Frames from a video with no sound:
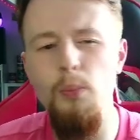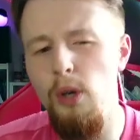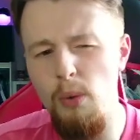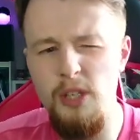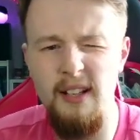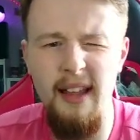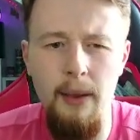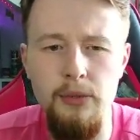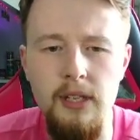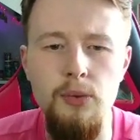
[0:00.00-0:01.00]
We'll go check that
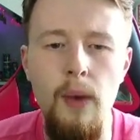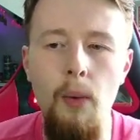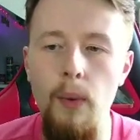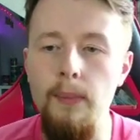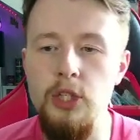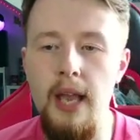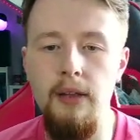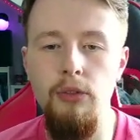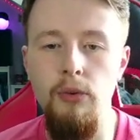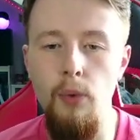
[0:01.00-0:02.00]
out as well when we check
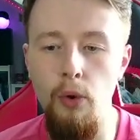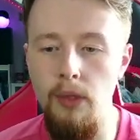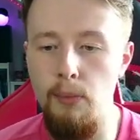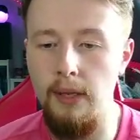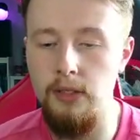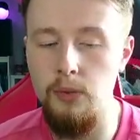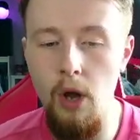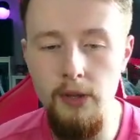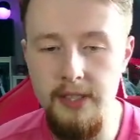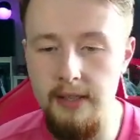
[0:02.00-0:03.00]
through all the brand new
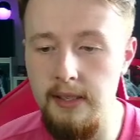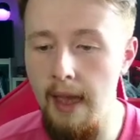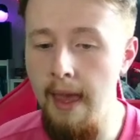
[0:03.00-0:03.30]
content.